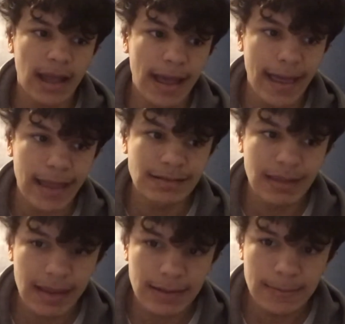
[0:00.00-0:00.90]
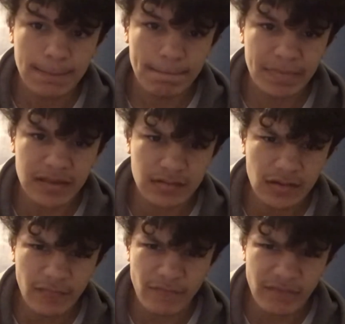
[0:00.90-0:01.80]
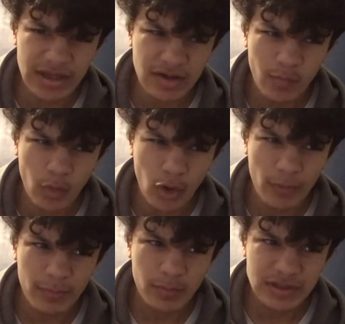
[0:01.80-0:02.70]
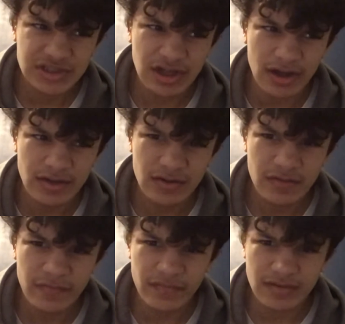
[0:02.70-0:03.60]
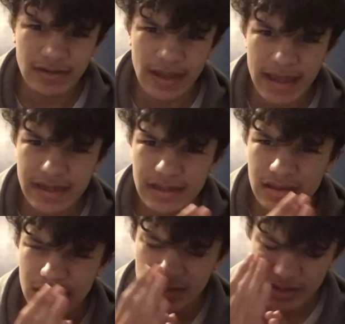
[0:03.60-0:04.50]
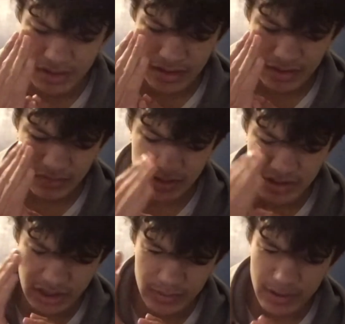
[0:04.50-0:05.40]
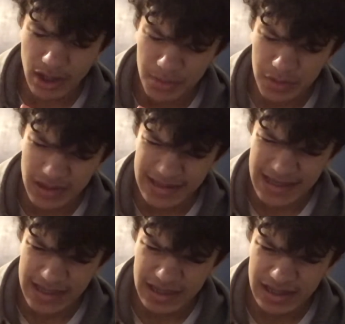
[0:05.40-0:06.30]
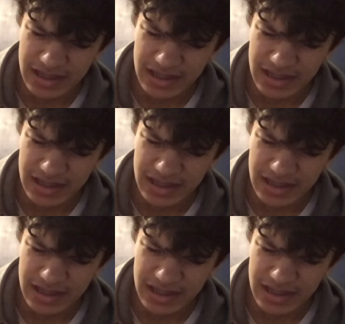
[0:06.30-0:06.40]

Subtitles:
And then there's another fake Warp, which kind of takes it kind of becomes the king